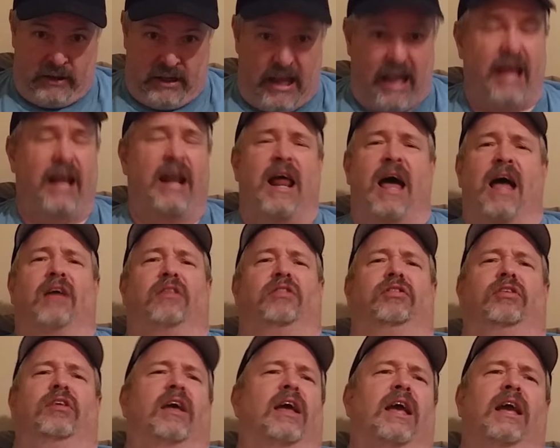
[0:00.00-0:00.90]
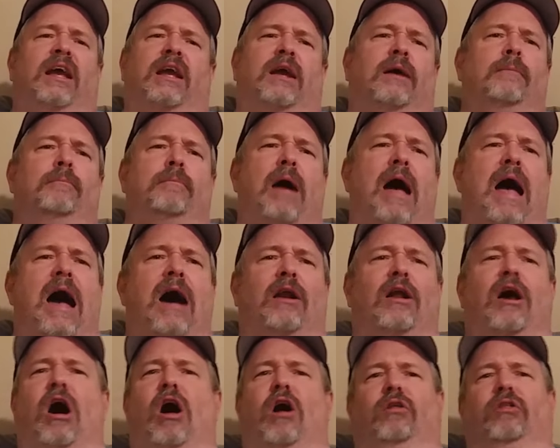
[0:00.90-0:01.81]
And I think
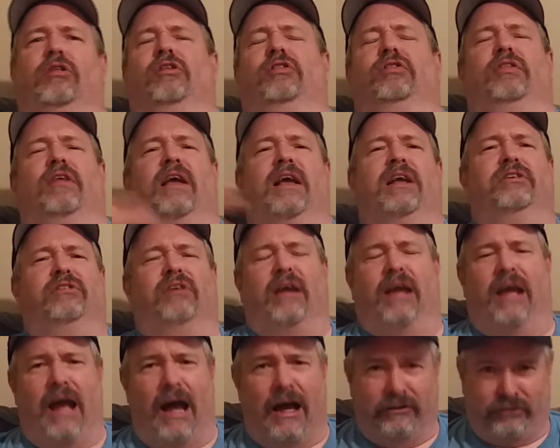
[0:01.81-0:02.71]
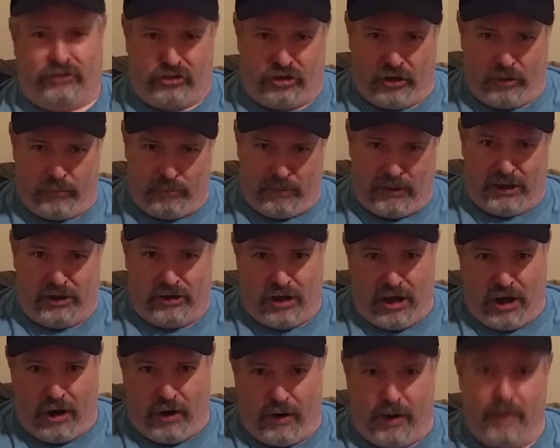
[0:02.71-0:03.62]
about all the things that God should be
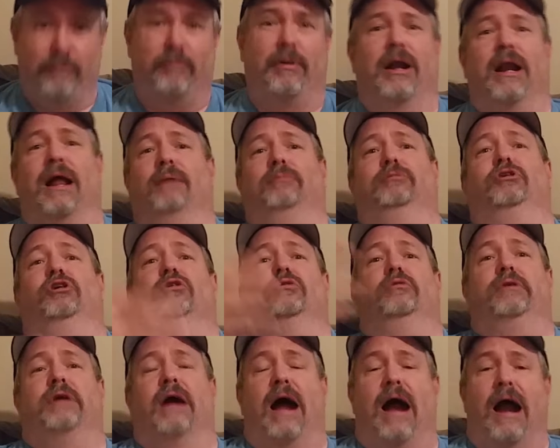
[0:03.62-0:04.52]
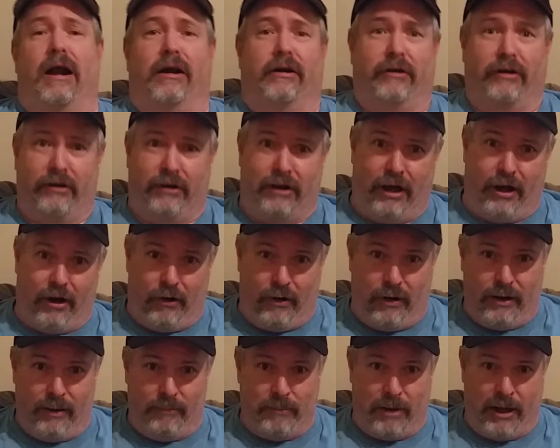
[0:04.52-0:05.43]
doing, but I'm too tired to
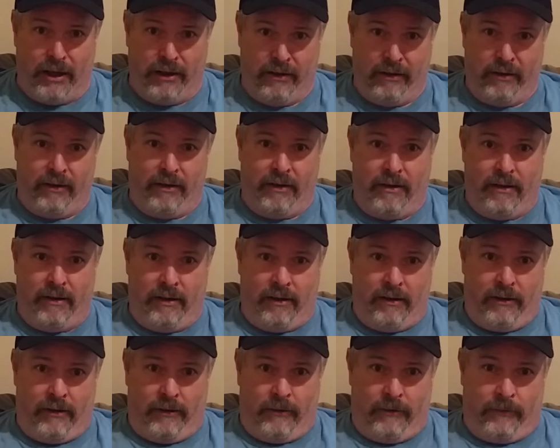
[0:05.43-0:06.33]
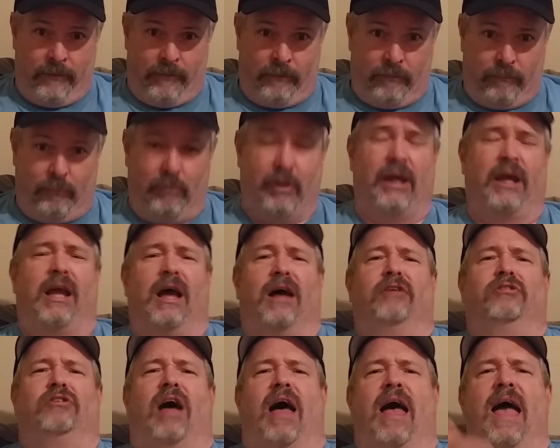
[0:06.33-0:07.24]
do them
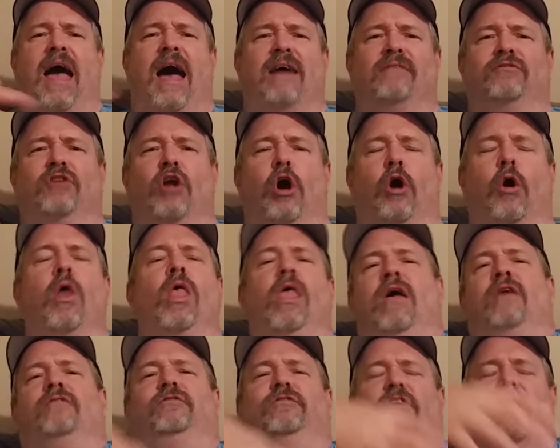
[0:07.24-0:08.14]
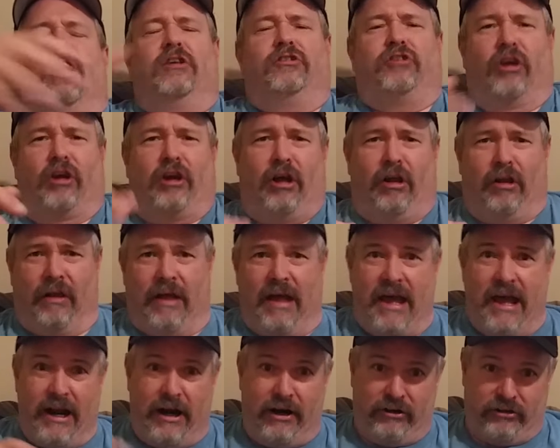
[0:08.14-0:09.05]
because I have no physical
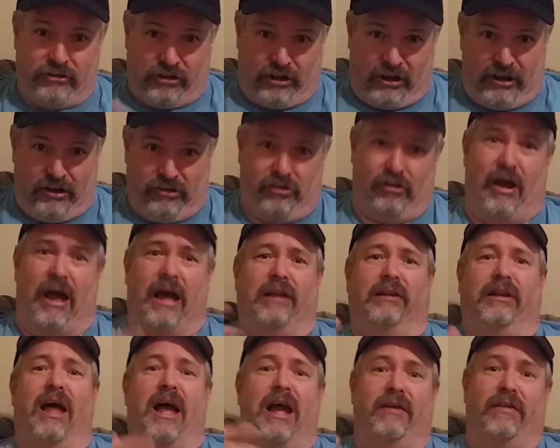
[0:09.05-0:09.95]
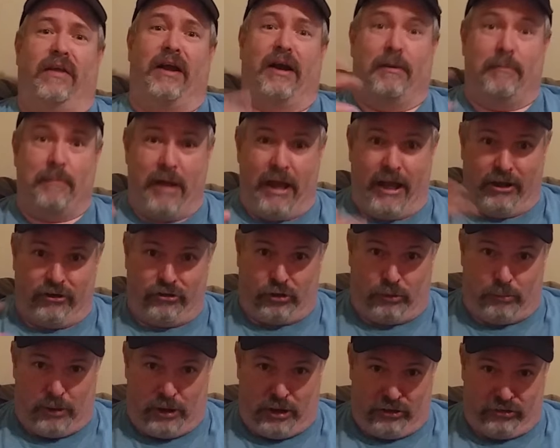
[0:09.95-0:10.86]
energy, so I lay there
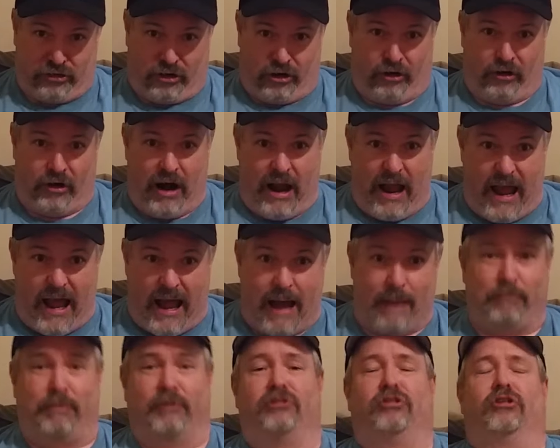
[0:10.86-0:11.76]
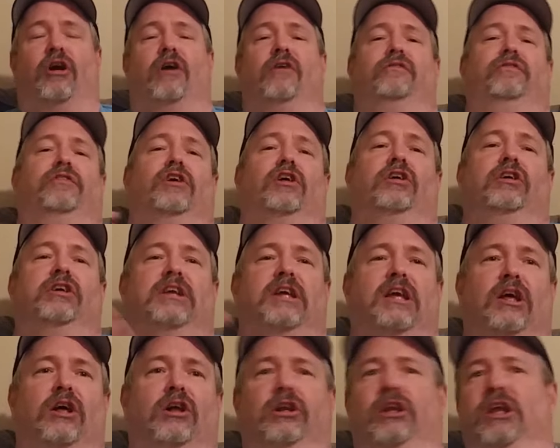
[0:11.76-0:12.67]
miserable as crap and start feeling
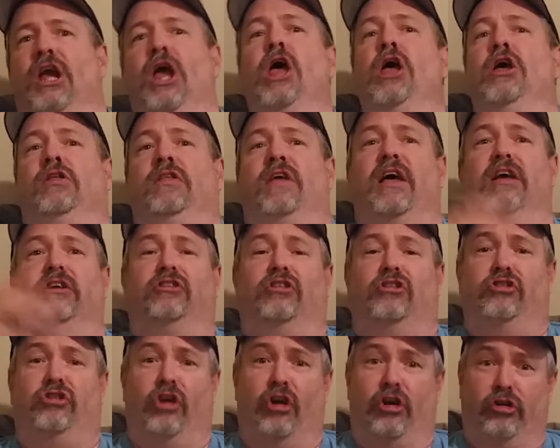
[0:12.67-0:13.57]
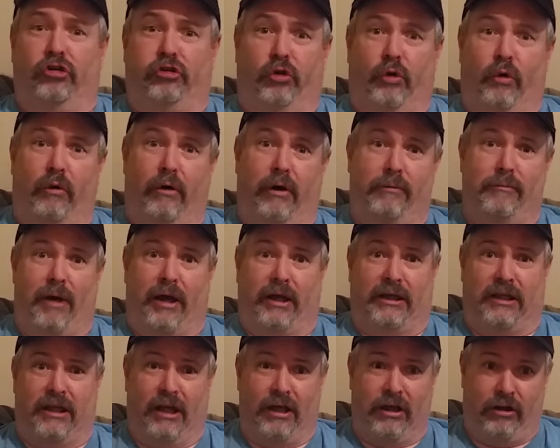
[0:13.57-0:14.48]
guilty. This is usually when
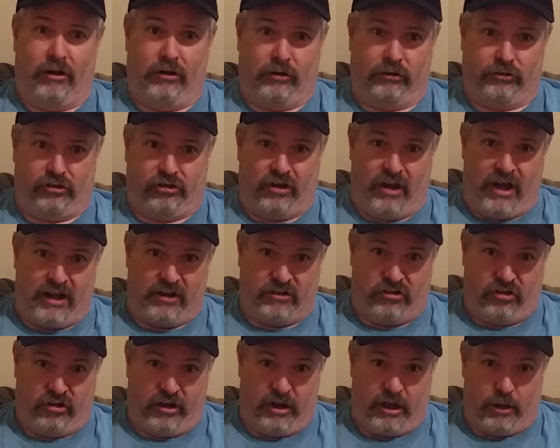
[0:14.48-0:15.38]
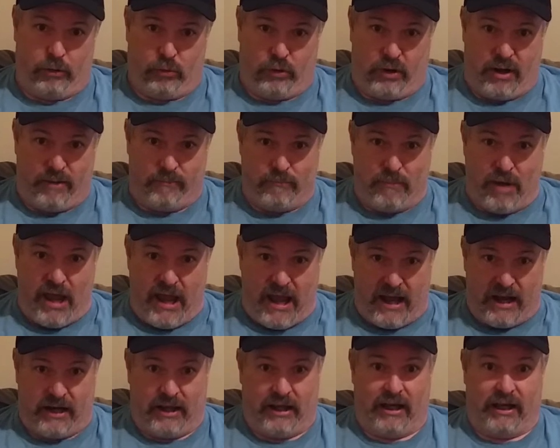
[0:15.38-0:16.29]
my guilt sets in when I'm
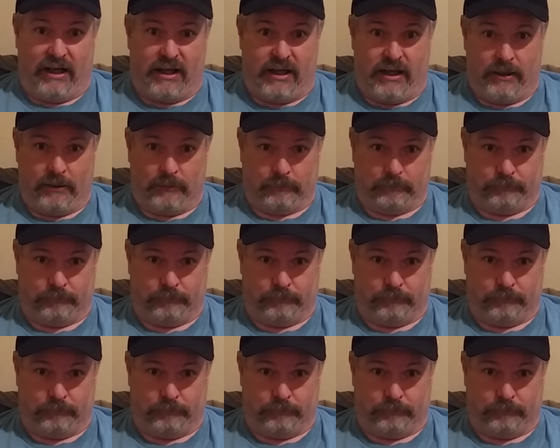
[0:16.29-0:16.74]
manic.